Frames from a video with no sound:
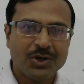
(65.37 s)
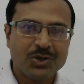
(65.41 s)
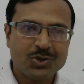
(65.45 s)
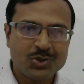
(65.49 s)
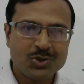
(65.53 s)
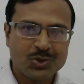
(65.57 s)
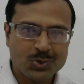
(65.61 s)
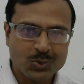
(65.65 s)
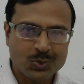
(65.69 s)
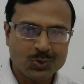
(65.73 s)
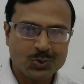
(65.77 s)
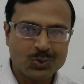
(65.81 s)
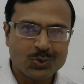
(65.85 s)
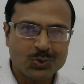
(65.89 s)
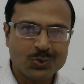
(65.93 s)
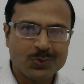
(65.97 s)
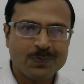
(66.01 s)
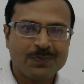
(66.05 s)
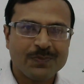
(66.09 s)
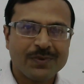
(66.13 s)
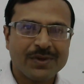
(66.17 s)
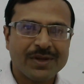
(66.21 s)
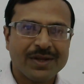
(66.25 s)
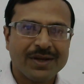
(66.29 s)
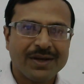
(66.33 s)
to
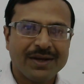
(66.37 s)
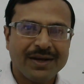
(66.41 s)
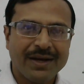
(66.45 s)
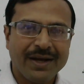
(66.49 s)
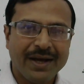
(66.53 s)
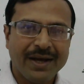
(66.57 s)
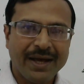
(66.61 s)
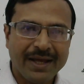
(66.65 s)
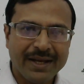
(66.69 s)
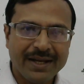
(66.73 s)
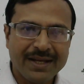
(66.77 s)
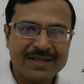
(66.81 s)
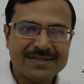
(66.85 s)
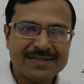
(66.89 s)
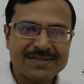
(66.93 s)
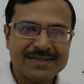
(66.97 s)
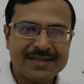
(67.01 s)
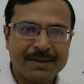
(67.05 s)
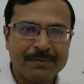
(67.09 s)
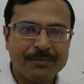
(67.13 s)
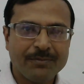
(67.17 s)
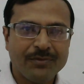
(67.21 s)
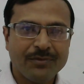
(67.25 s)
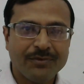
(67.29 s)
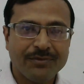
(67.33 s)
arrange
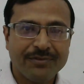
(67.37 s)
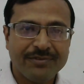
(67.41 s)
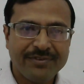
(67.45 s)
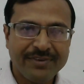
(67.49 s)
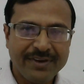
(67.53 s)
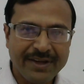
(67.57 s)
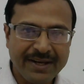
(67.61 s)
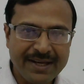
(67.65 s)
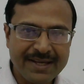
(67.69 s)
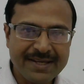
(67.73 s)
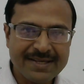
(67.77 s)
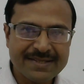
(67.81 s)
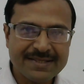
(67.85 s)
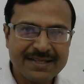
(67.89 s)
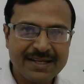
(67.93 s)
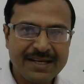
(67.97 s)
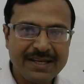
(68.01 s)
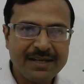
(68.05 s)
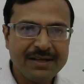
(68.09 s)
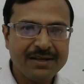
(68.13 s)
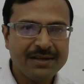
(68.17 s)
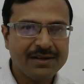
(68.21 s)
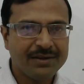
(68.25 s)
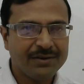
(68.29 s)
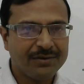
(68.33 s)
them very
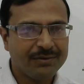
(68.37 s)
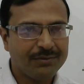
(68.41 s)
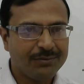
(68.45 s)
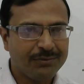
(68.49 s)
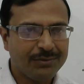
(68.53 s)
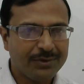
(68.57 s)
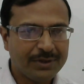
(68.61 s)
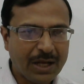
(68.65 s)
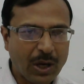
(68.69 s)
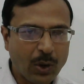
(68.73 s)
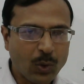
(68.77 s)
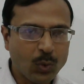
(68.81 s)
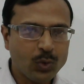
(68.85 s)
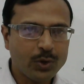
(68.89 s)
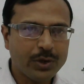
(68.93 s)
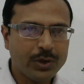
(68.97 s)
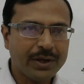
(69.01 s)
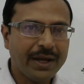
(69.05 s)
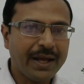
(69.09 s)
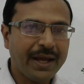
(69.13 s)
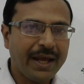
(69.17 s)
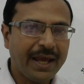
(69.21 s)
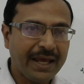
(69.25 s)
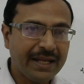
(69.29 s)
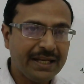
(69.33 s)
easily
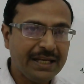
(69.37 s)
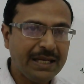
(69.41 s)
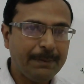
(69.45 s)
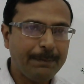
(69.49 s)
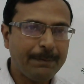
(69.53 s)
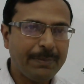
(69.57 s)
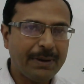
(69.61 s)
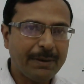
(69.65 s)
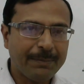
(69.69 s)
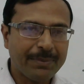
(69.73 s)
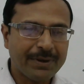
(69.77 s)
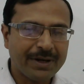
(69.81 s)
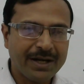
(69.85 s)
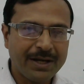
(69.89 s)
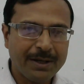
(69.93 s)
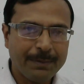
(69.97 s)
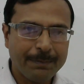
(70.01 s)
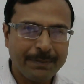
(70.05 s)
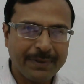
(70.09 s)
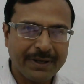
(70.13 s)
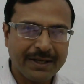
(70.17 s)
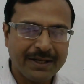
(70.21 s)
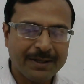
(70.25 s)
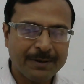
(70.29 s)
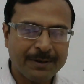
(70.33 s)
without any paper and
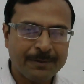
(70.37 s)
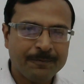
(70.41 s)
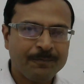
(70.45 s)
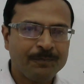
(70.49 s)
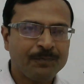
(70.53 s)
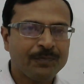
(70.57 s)
pen,